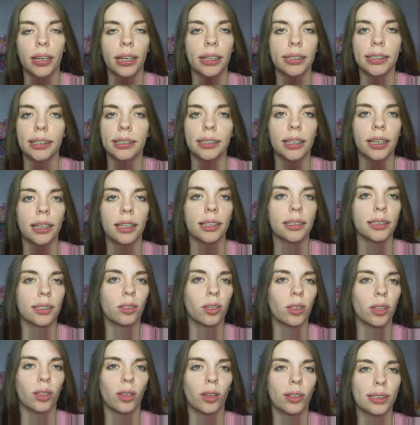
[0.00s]
As I say, there's
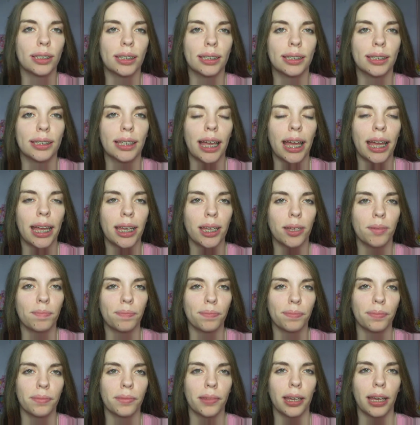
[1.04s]
not a lot to say
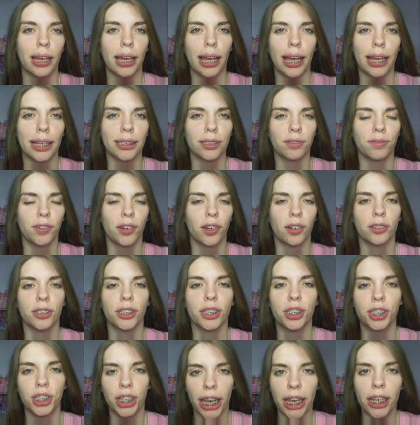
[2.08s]
as far
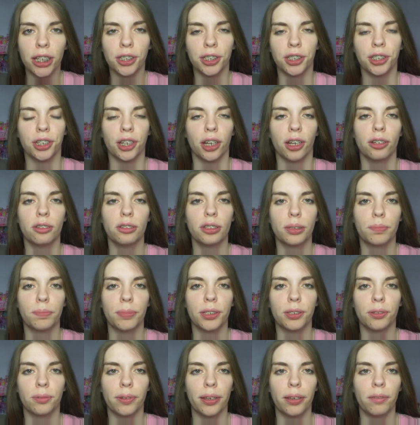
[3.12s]
as change goes
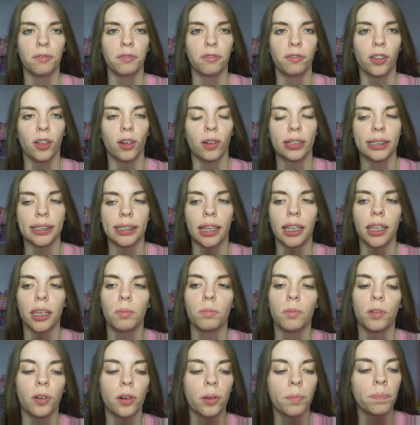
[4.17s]
between vlogs
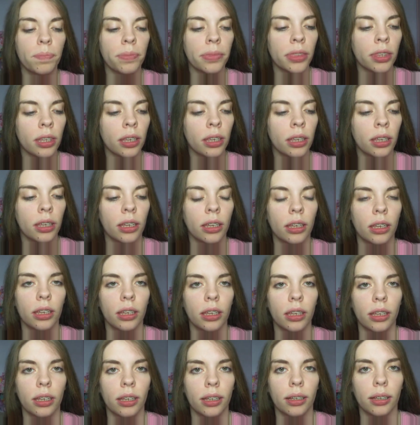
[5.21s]
anymore.
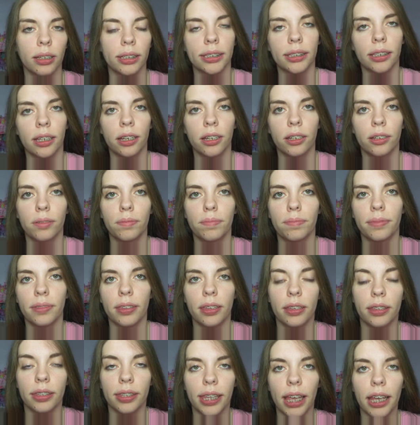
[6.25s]
So
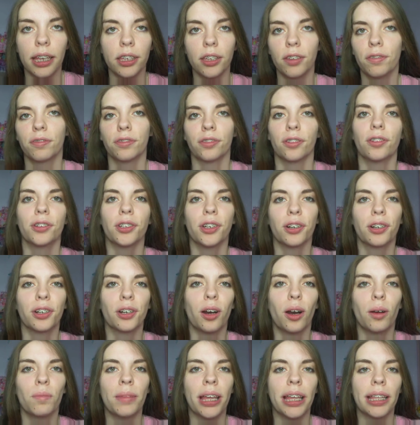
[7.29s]
thank you for all your
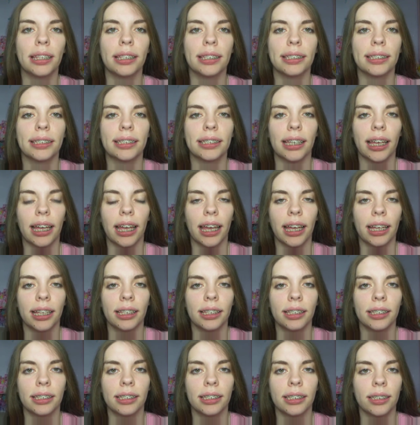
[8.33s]
comments
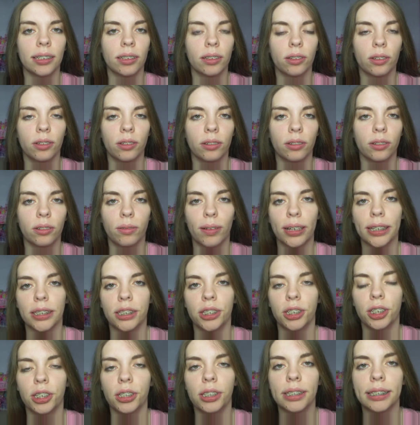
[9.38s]
and
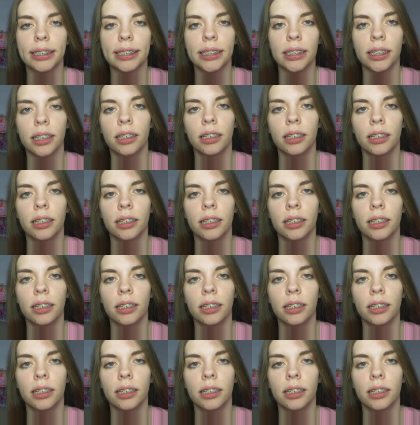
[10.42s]
questions.